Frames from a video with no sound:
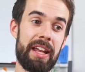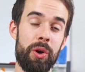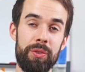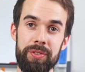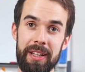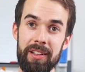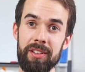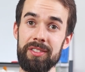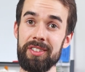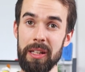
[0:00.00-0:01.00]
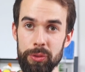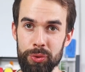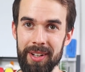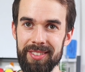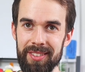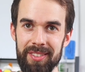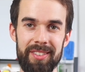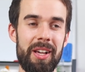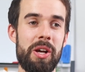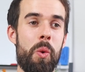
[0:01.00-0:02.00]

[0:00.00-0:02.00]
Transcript: and hopefully six reasons